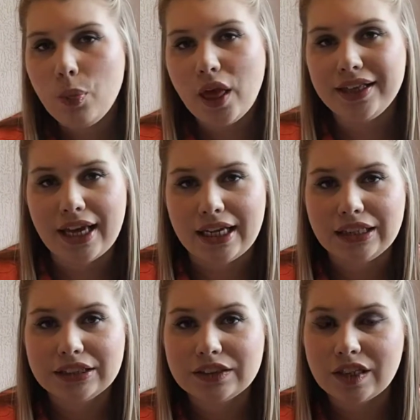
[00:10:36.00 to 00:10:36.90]
Okay,
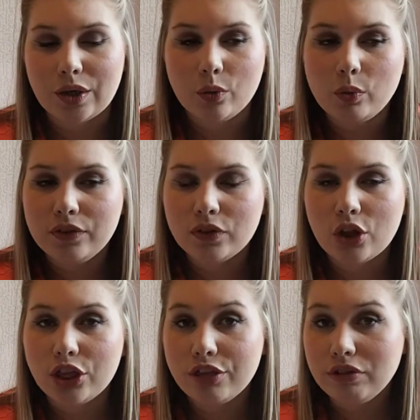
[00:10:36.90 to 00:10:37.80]
so we've got
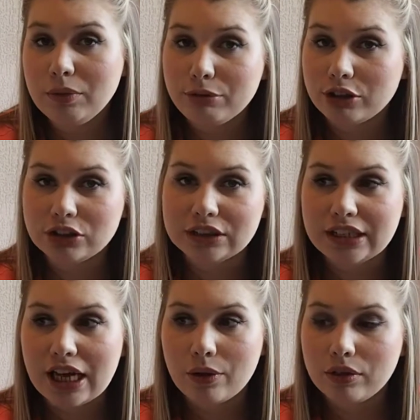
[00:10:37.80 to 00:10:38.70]
3 products
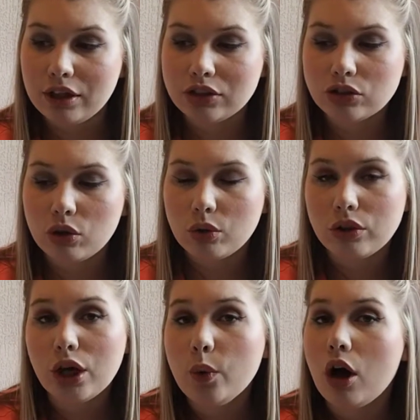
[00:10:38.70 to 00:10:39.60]
now that,
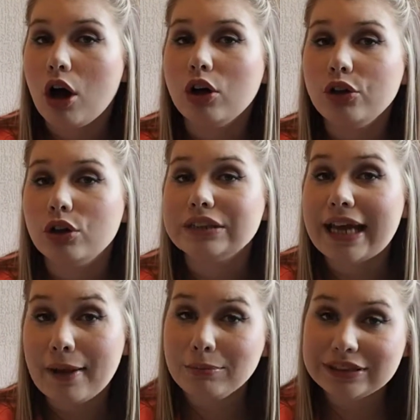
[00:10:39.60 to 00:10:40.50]
although are not
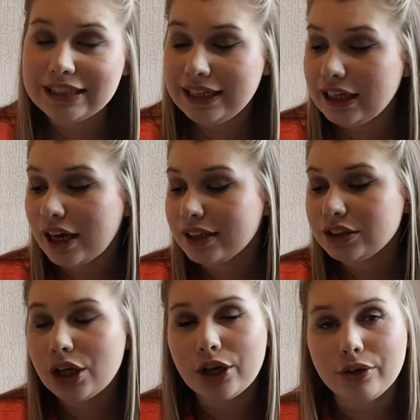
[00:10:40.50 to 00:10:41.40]
empty, I
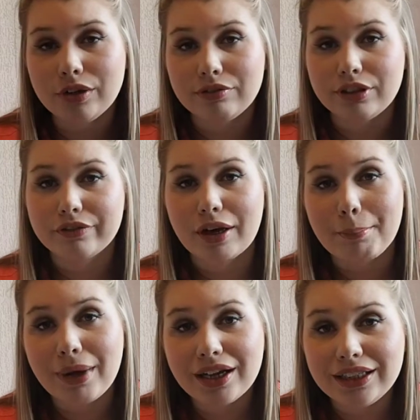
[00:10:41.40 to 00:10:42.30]
totally regret
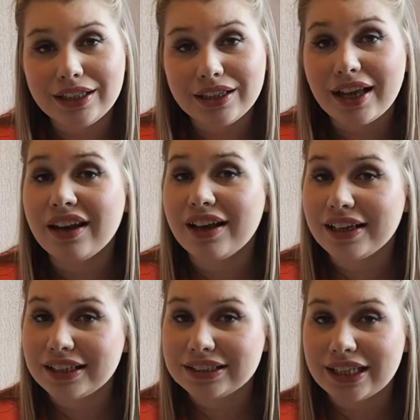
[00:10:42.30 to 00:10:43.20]
buying, and
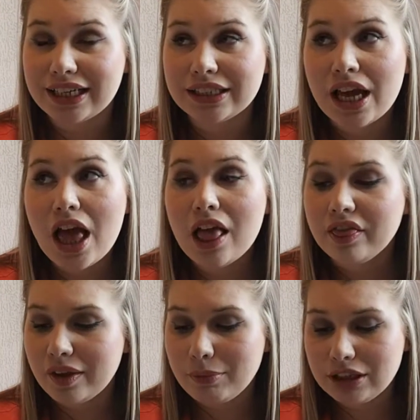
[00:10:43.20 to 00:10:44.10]
like I said,
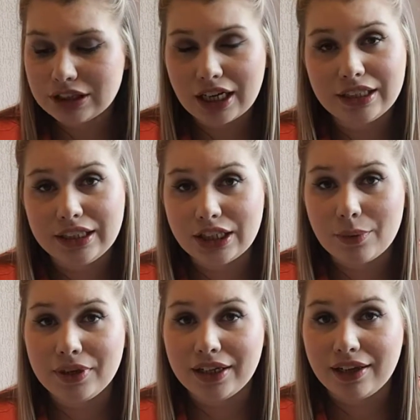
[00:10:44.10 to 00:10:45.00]
they're most likely
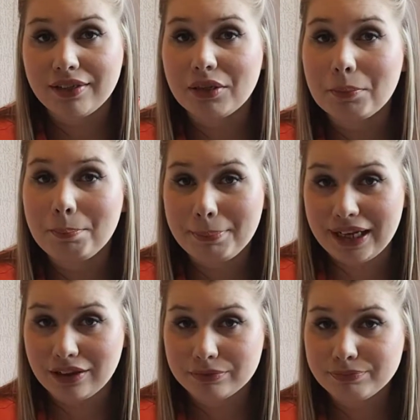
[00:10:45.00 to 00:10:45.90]
going in the bin.